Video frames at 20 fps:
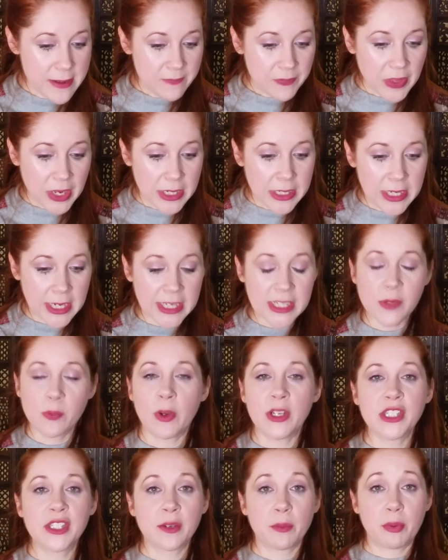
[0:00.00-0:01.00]
that NYX
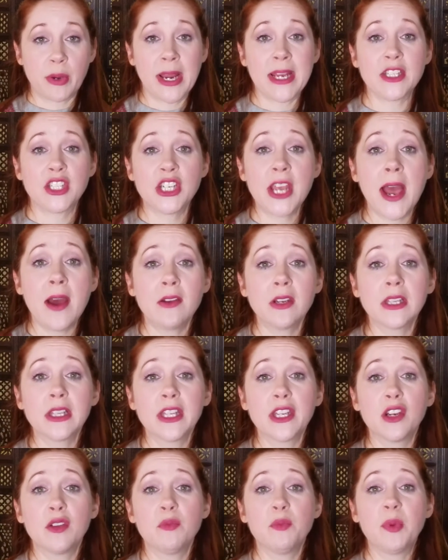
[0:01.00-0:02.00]
wants to branch out a
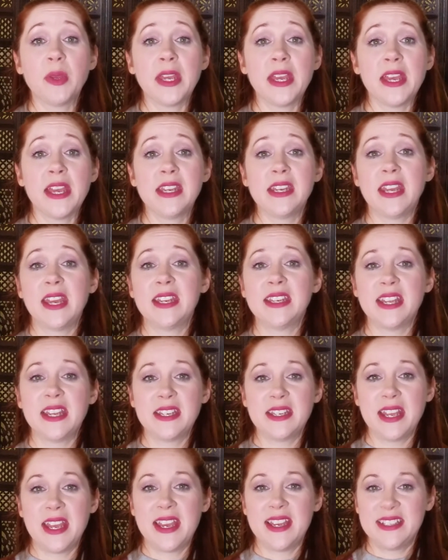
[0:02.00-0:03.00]
little bit,
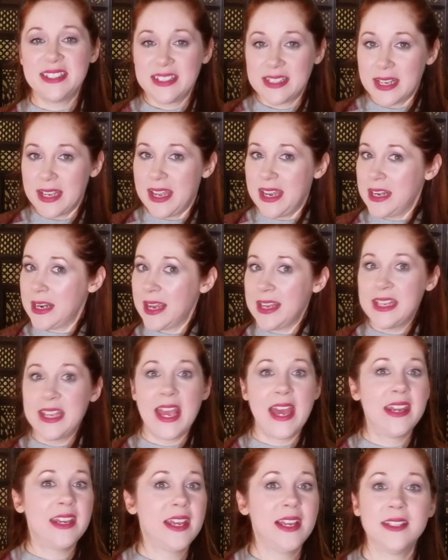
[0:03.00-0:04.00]
and I
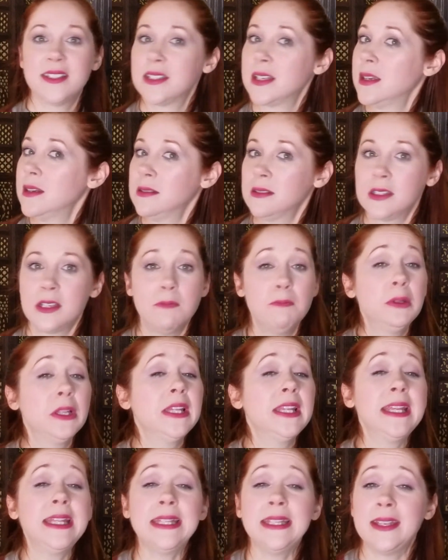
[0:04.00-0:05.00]
get it,
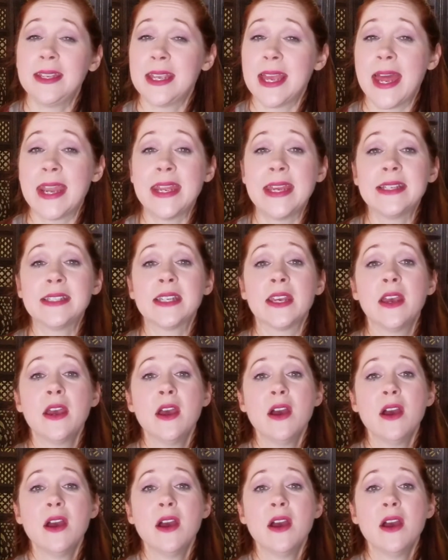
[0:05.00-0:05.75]
completely get it.